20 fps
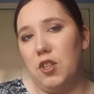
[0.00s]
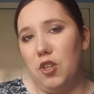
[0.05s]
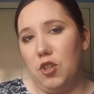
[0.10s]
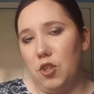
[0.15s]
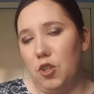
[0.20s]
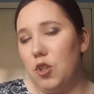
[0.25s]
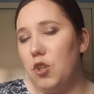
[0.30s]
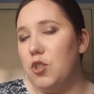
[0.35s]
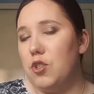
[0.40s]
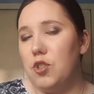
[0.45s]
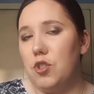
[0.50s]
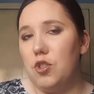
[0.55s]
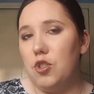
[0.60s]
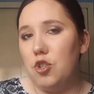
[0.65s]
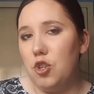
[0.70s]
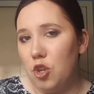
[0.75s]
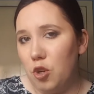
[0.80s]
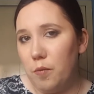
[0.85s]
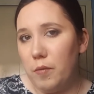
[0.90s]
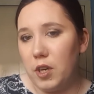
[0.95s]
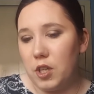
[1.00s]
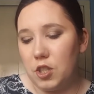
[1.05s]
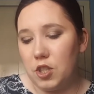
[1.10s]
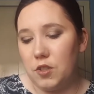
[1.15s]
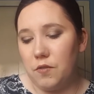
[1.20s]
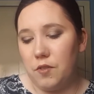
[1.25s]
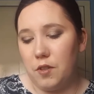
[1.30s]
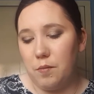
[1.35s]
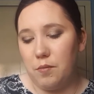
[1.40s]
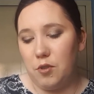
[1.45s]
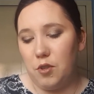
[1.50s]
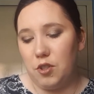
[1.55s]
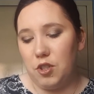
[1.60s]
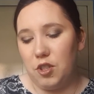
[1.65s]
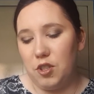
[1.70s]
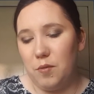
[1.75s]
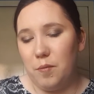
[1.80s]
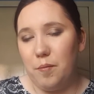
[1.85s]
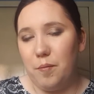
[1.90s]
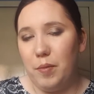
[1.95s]
you're not using too much for the
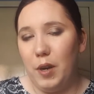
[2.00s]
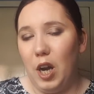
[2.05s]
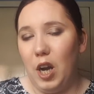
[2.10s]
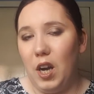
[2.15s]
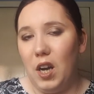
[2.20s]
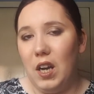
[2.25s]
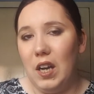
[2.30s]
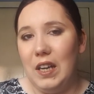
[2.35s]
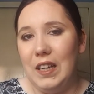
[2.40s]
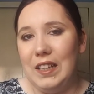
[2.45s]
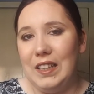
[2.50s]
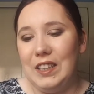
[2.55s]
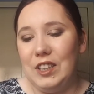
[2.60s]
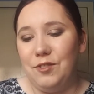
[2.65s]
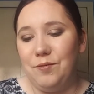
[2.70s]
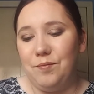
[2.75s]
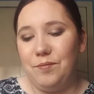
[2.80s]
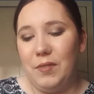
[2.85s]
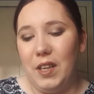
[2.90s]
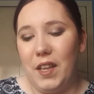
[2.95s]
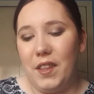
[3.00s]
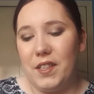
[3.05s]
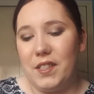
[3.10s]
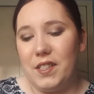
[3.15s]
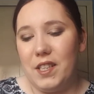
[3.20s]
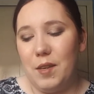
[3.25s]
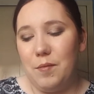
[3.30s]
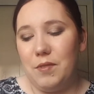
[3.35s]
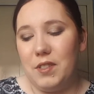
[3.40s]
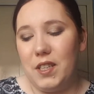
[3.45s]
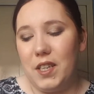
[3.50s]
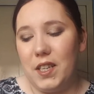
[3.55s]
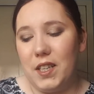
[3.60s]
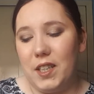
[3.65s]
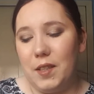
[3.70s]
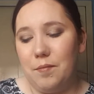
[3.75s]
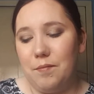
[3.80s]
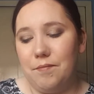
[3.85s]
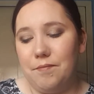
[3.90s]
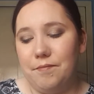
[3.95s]
product, but at the same
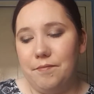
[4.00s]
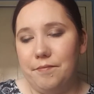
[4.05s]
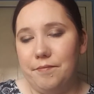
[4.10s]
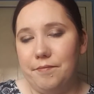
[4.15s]
time,